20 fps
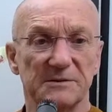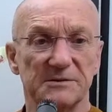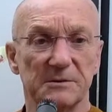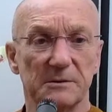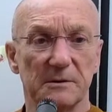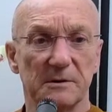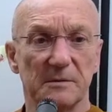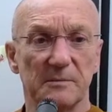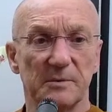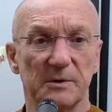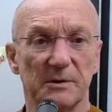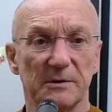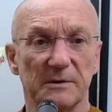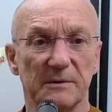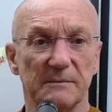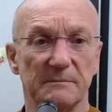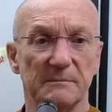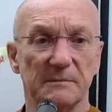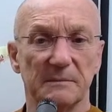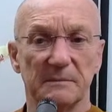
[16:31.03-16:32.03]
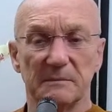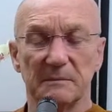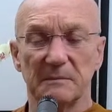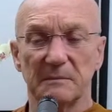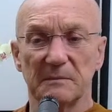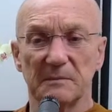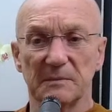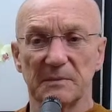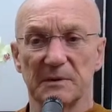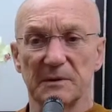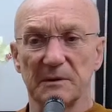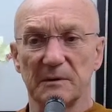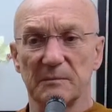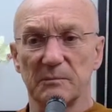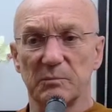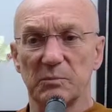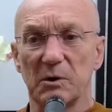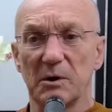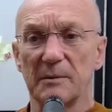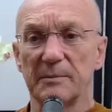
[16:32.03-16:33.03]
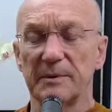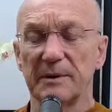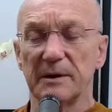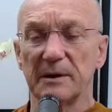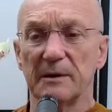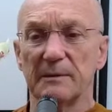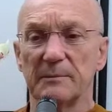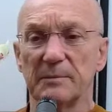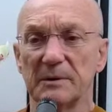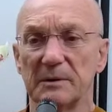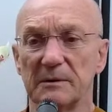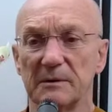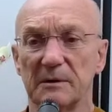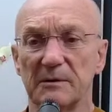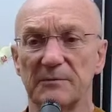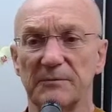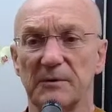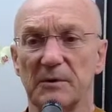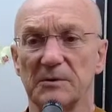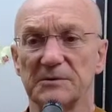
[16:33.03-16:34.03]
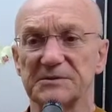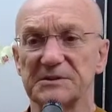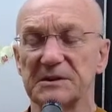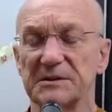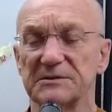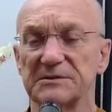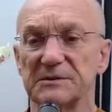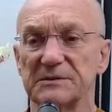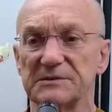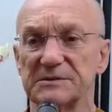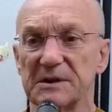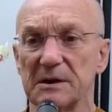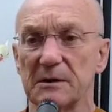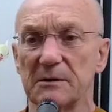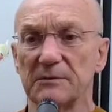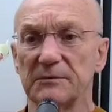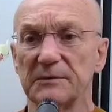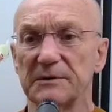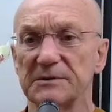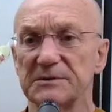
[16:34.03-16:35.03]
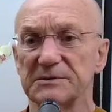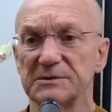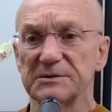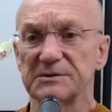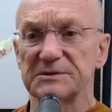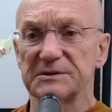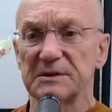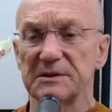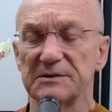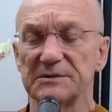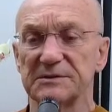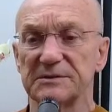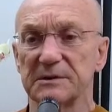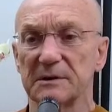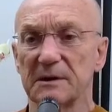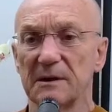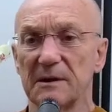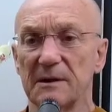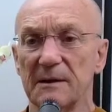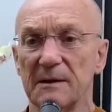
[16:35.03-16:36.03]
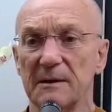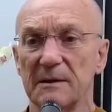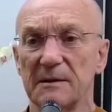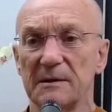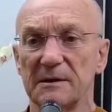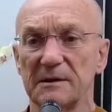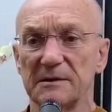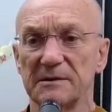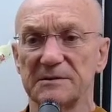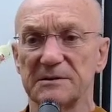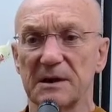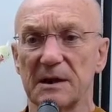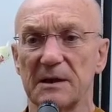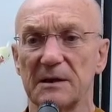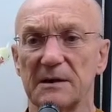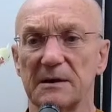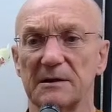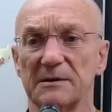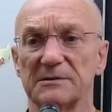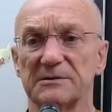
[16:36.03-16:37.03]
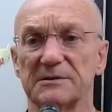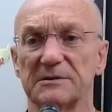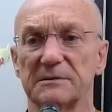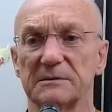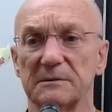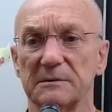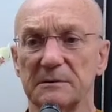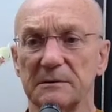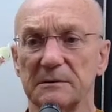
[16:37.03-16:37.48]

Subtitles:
about propping up a false sense of self. It's just is that is